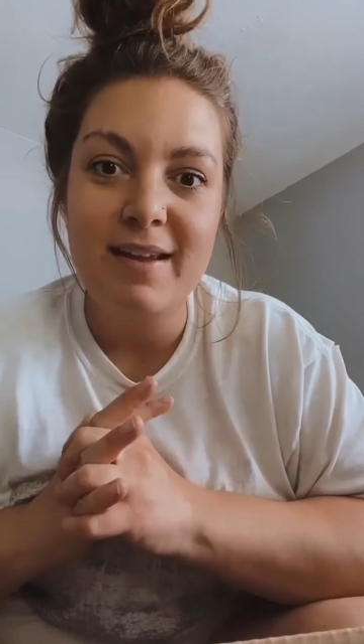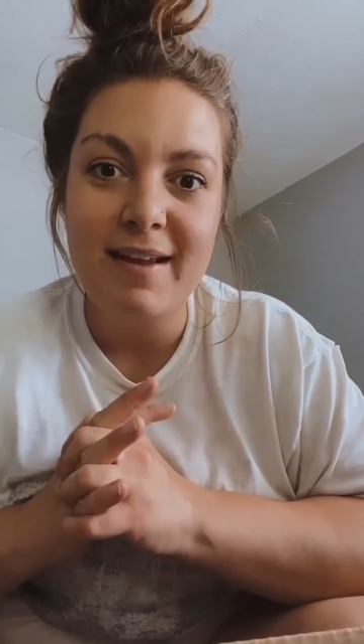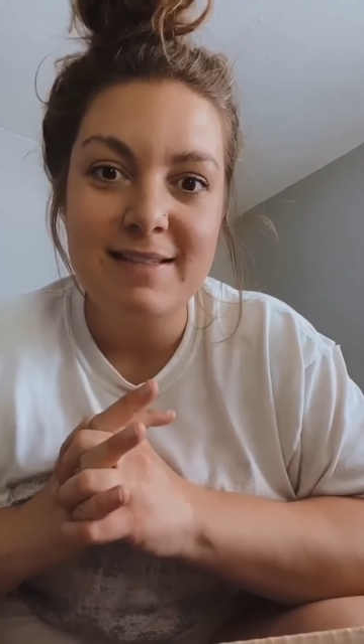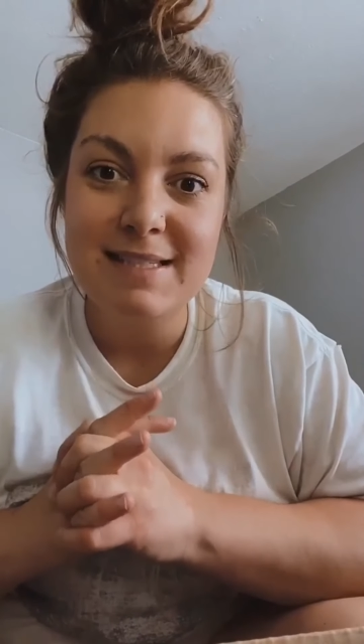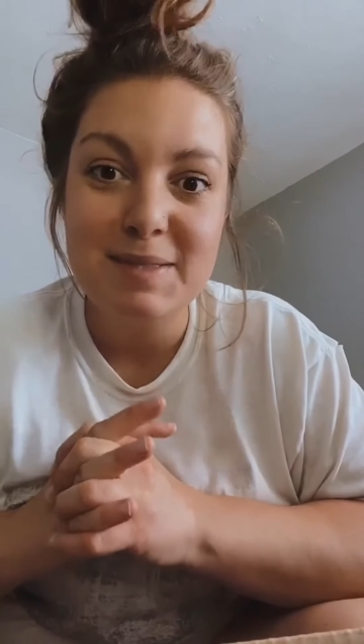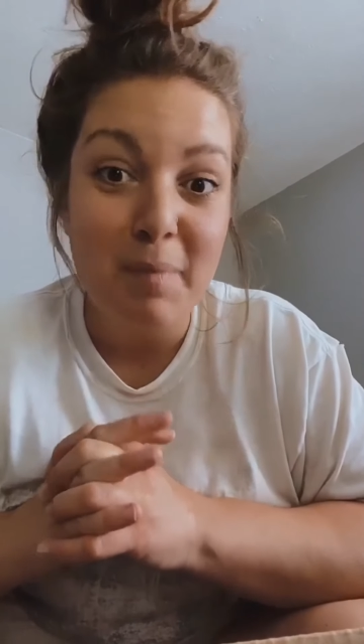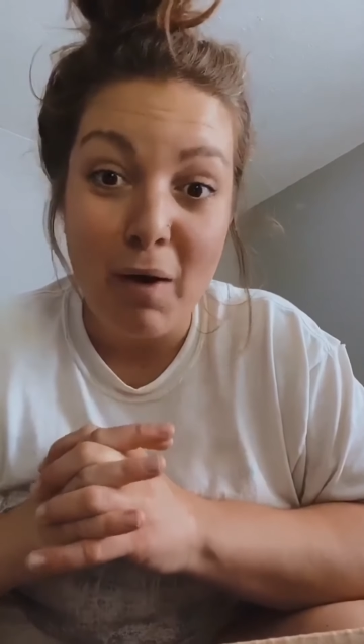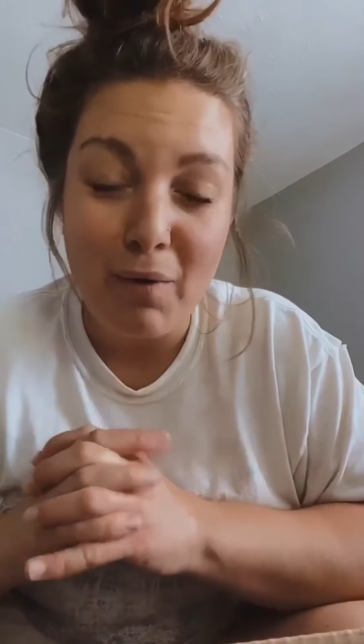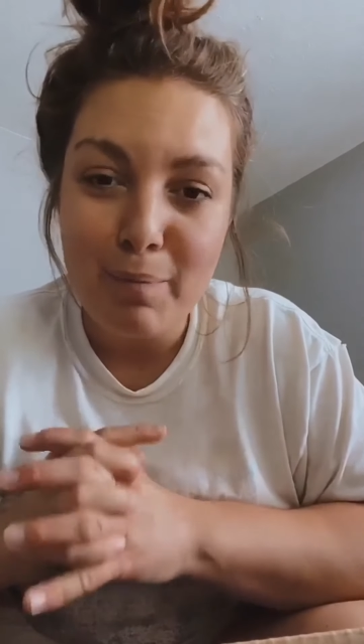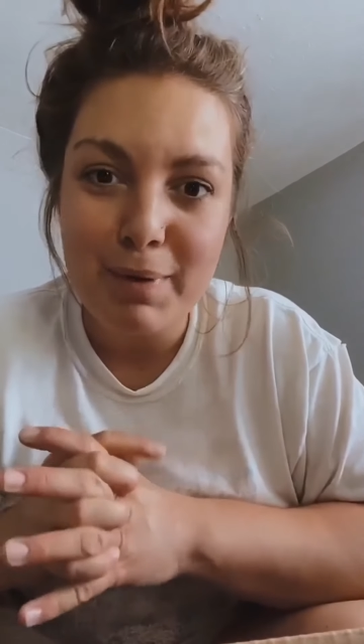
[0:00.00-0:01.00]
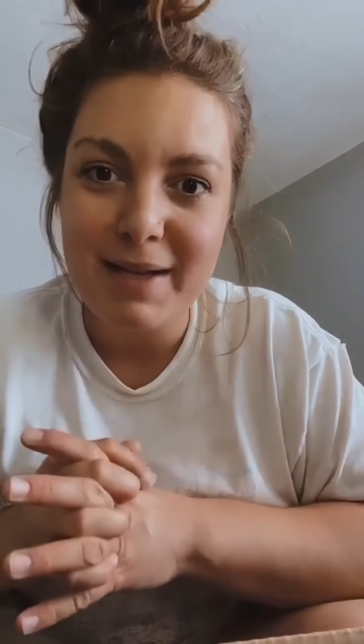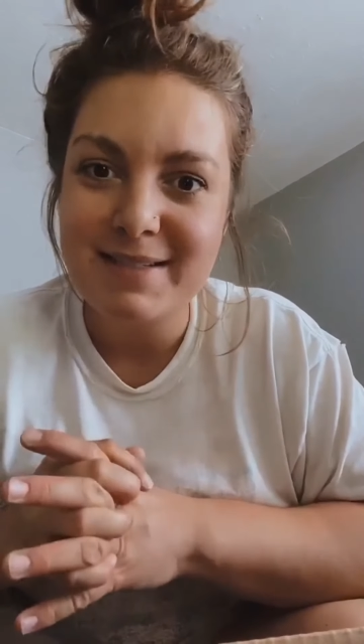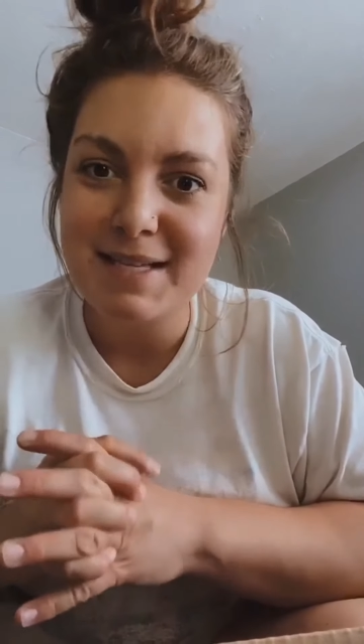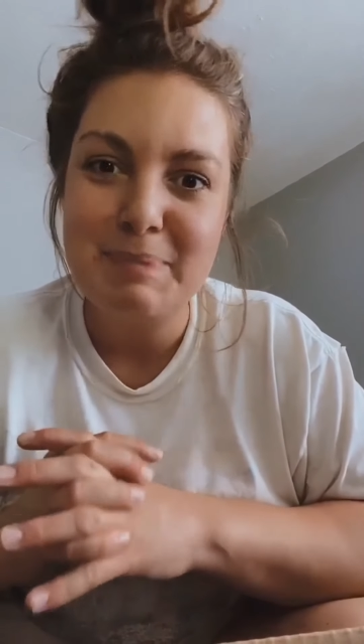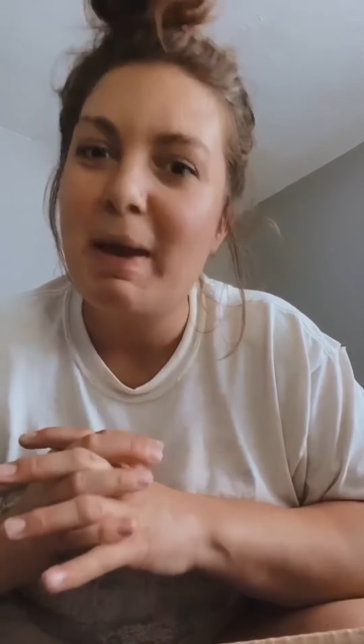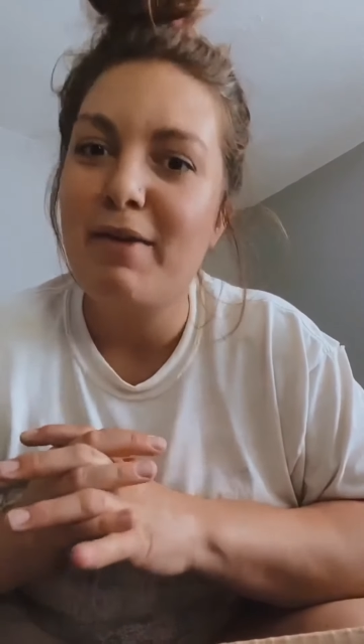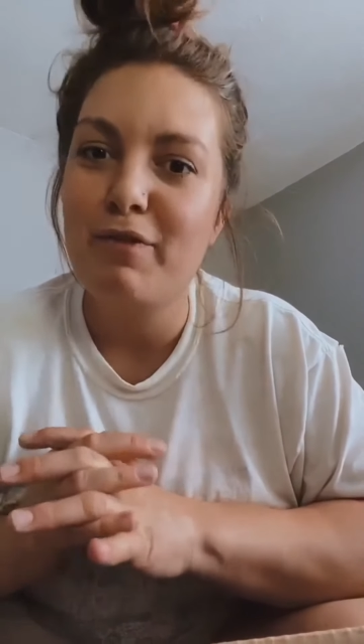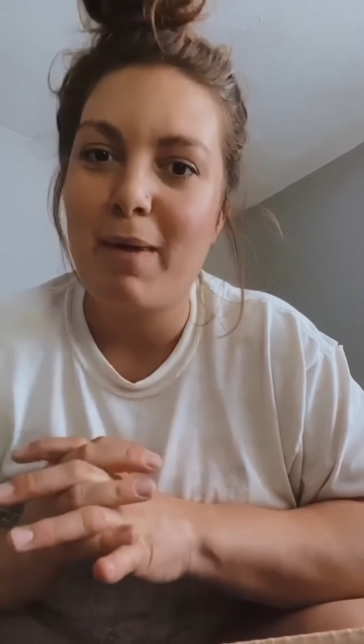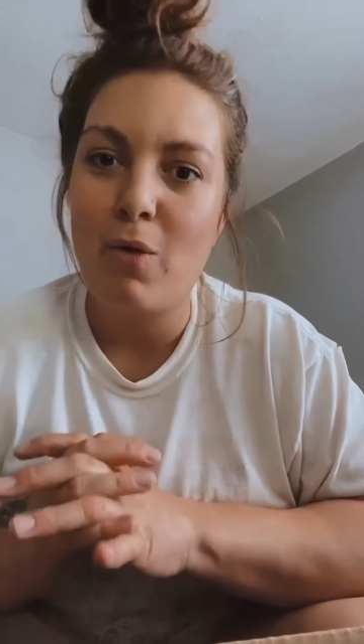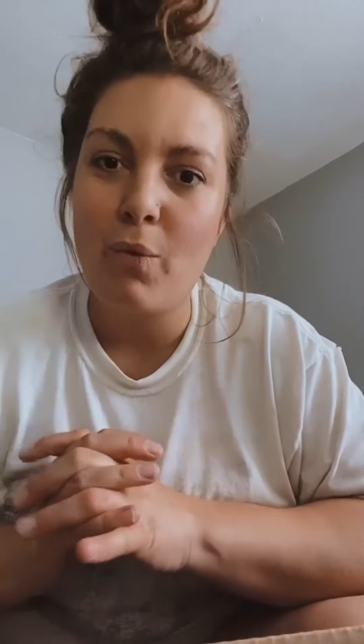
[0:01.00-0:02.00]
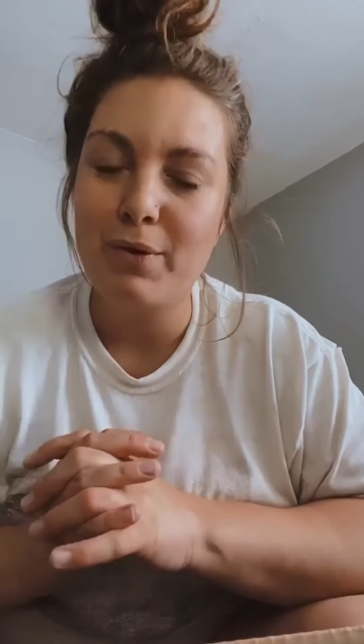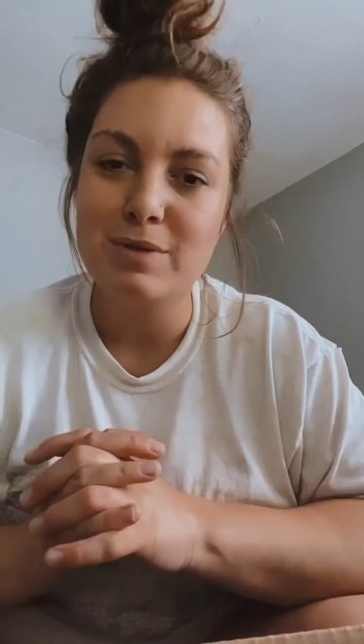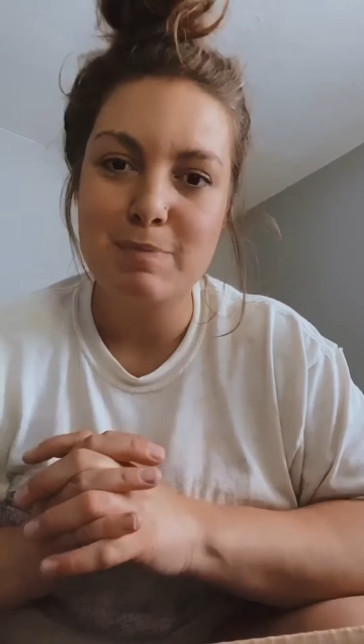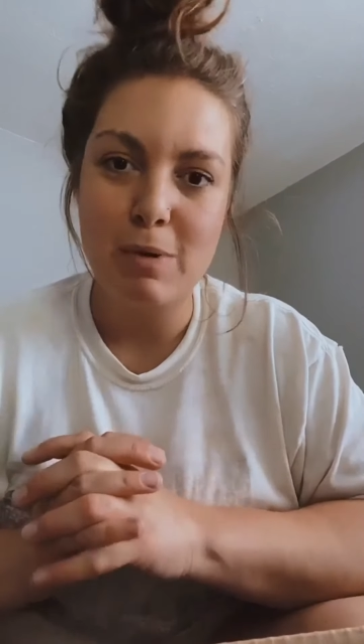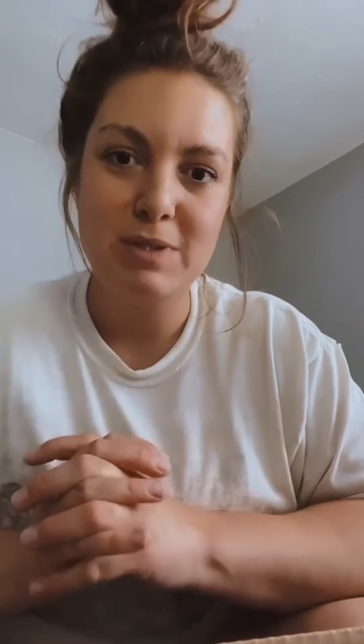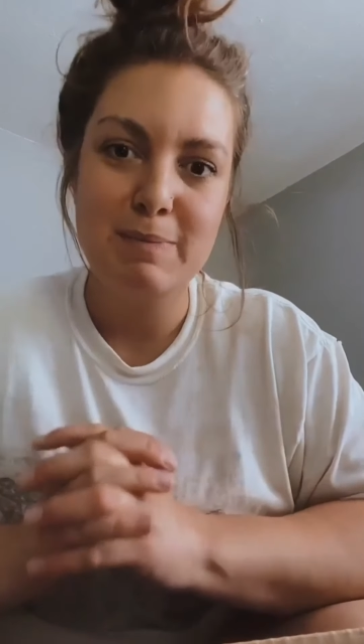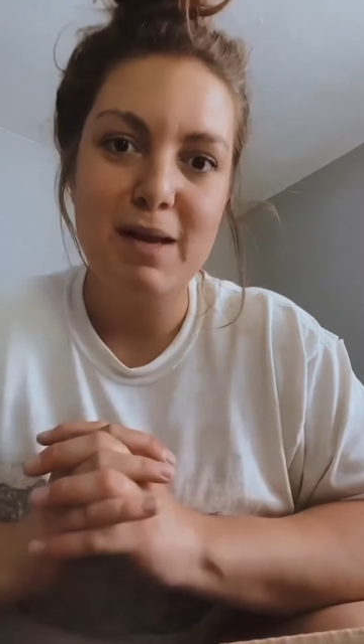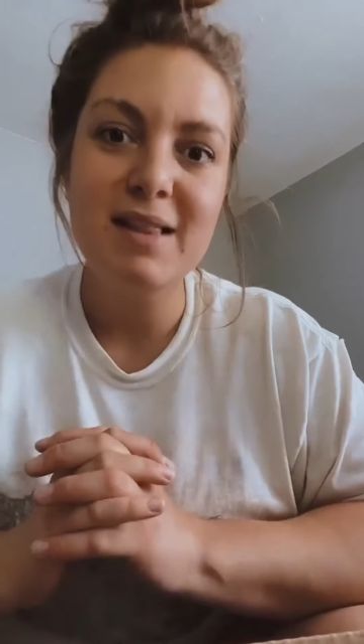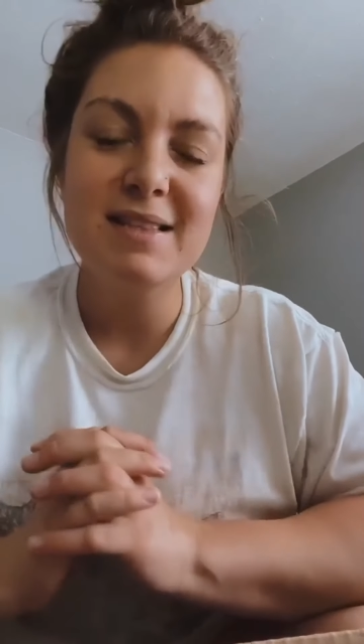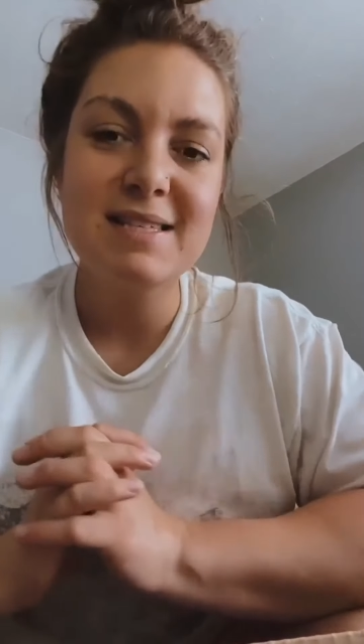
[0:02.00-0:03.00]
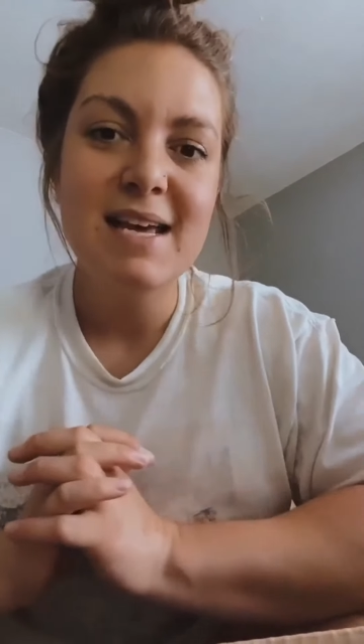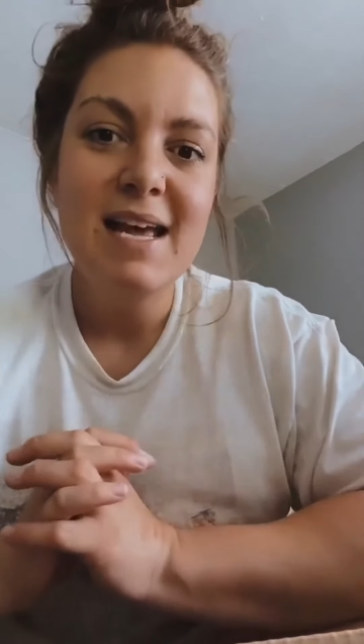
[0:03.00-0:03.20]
It's small, but it does pay for my oils most months.